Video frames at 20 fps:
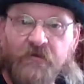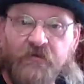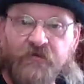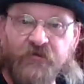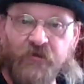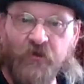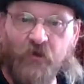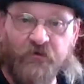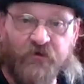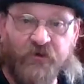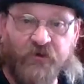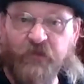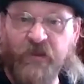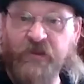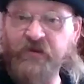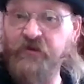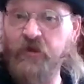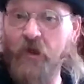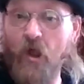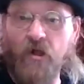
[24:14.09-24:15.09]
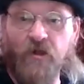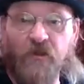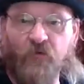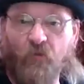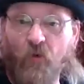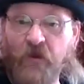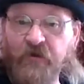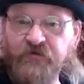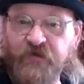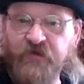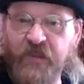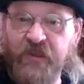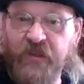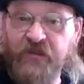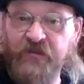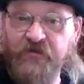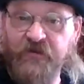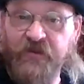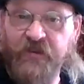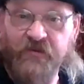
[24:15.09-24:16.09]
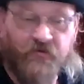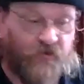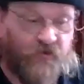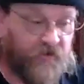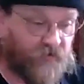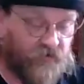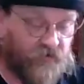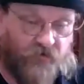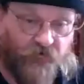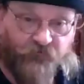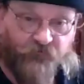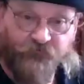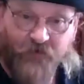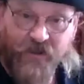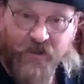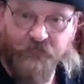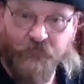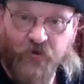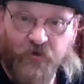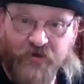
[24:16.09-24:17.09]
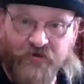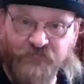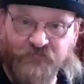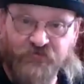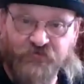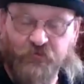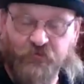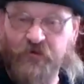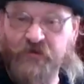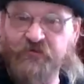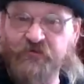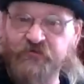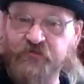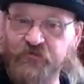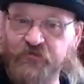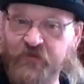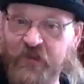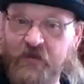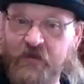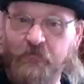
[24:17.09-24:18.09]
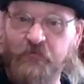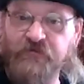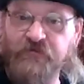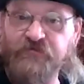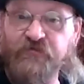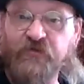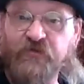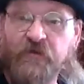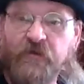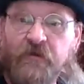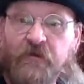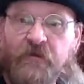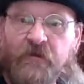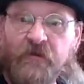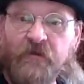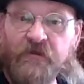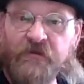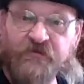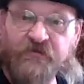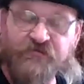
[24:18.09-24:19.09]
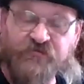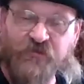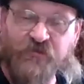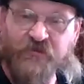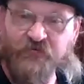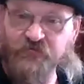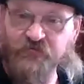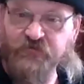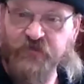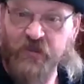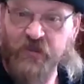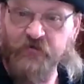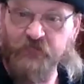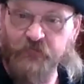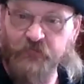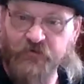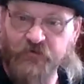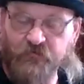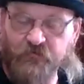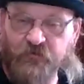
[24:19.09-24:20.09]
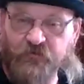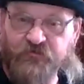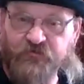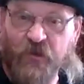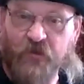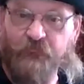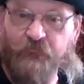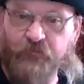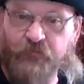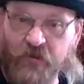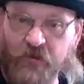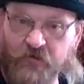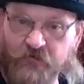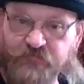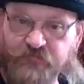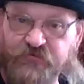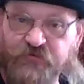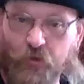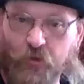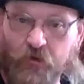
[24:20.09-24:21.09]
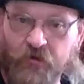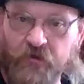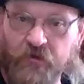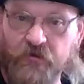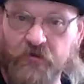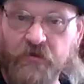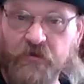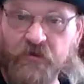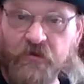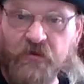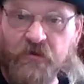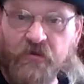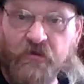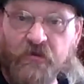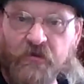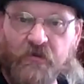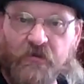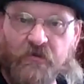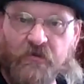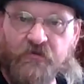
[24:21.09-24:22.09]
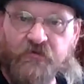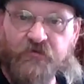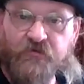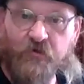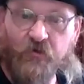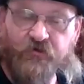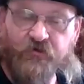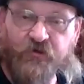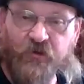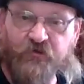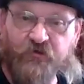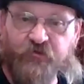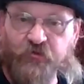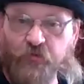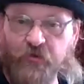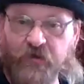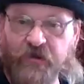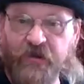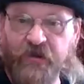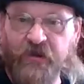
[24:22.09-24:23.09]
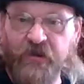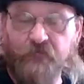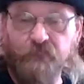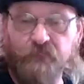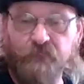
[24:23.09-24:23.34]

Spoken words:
and he made it all in one day, and they had like a little 5 gram syringe, and that was his thing. Was kind of a tough love sort of, addiction rehab.